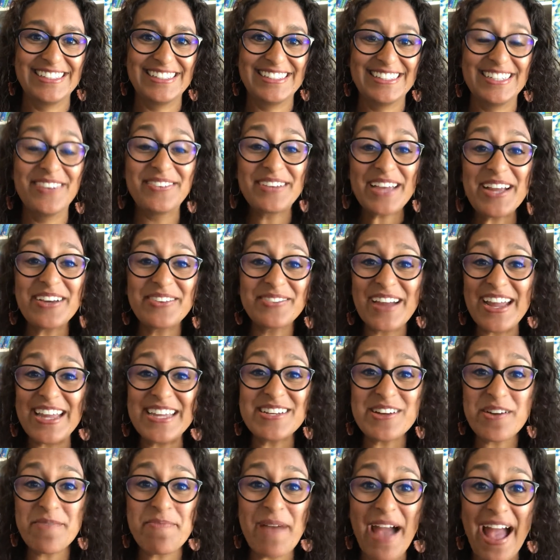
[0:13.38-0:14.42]
Okay, great,
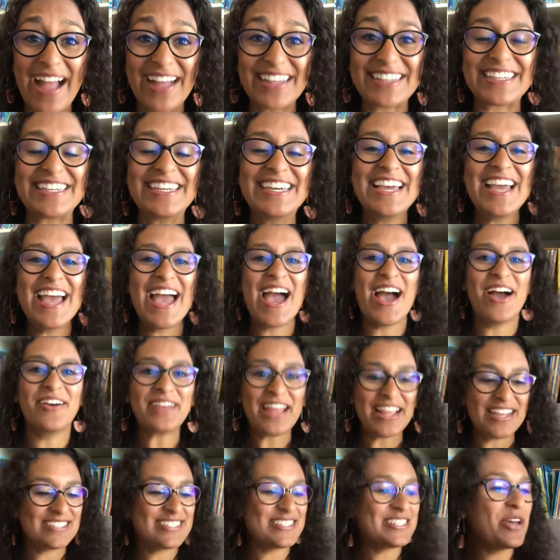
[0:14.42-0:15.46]
you're back.
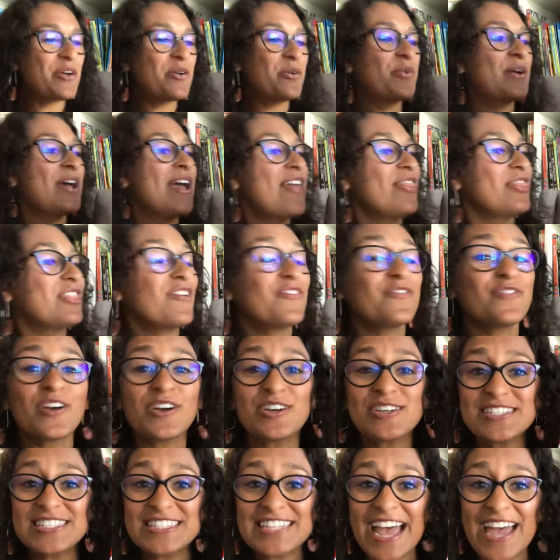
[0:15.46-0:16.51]
Okay, so the
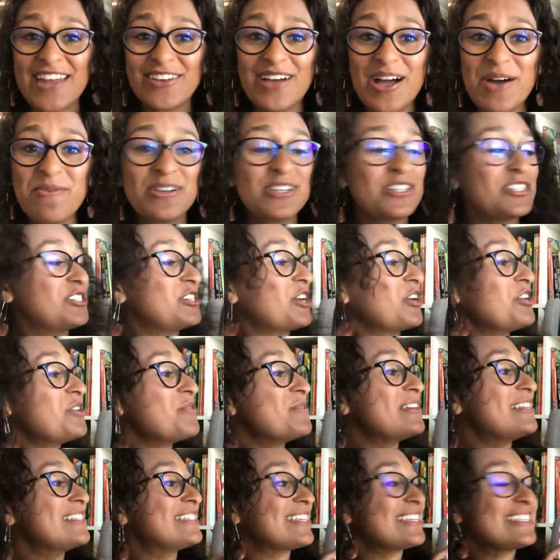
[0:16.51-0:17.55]
first title I want to show
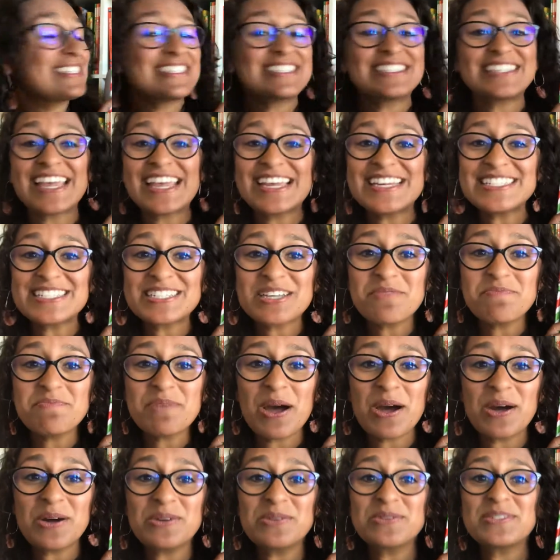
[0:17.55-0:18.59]
you is Santa
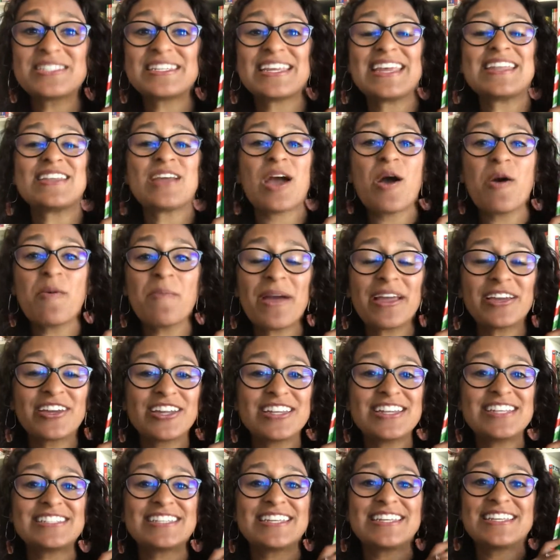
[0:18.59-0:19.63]
Post. And oh my
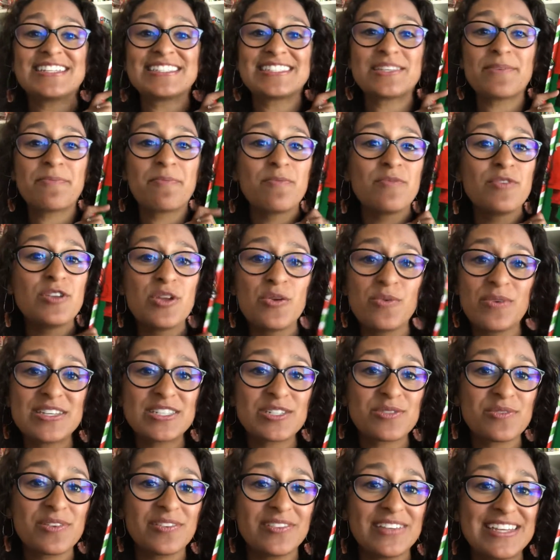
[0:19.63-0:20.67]
goodness, it is the
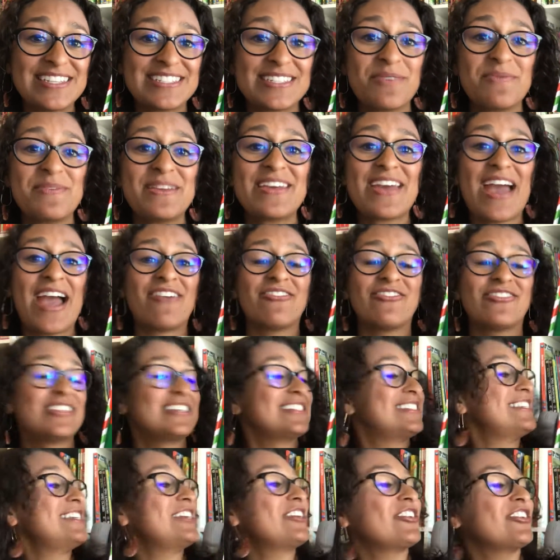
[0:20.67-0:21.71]
newest release that we have
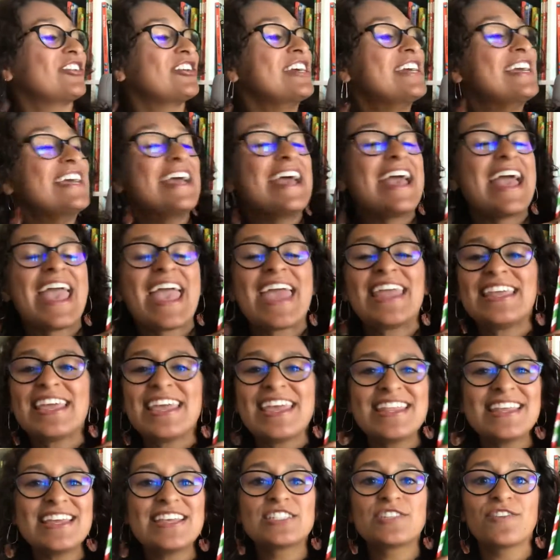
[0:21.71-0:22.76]
this year. And
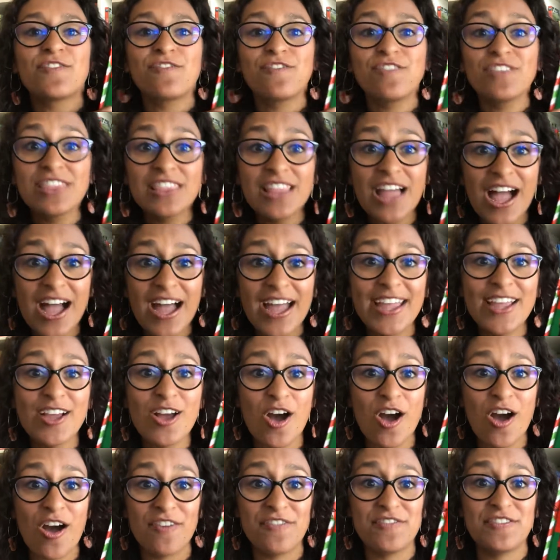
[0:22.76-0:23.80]
it is flying
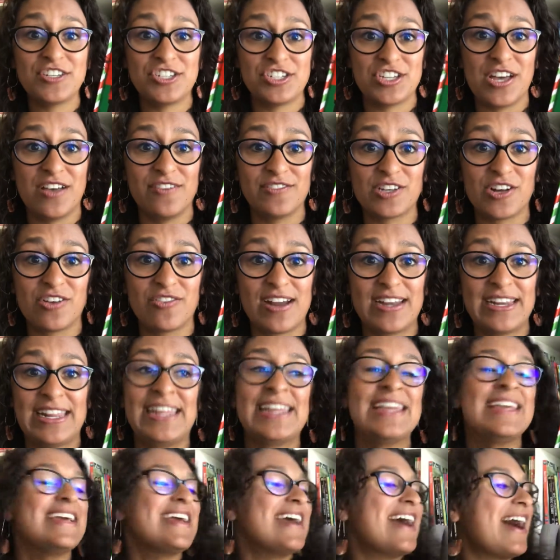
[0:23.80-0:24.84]
off the shelves
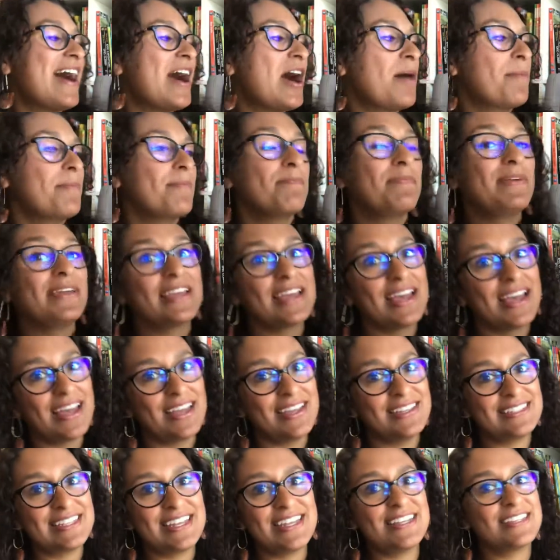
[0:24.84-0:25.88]
already um,
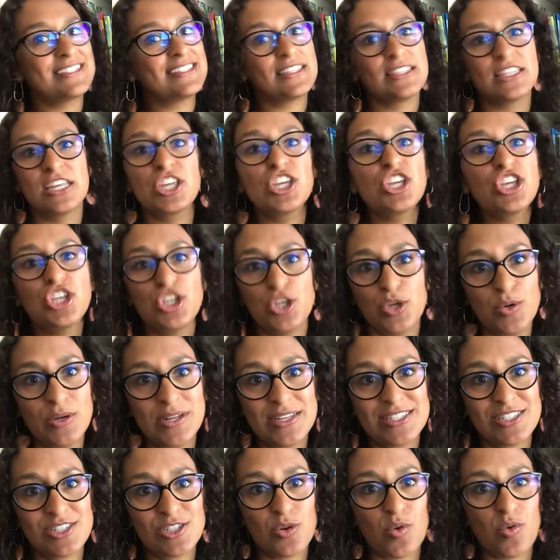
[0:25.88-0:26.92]
because it is the
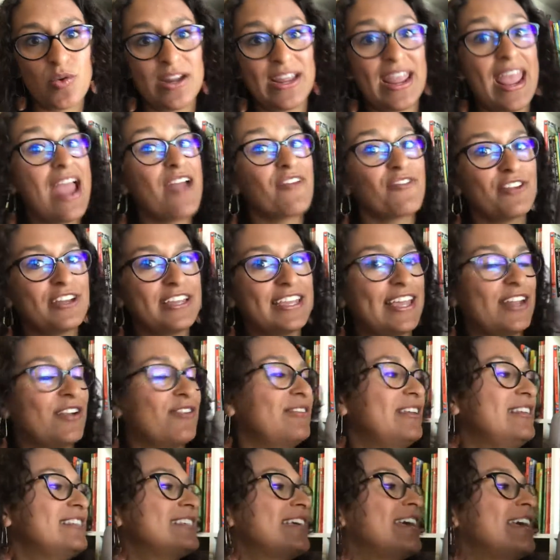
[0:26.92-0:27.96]
cutest story. Every kiddo
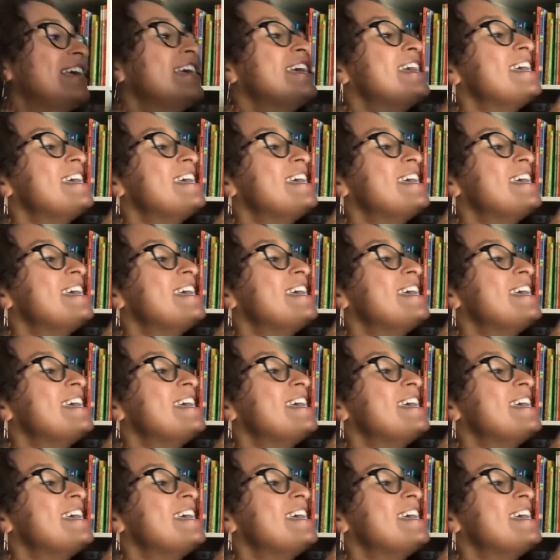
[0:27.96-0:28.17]
needs it.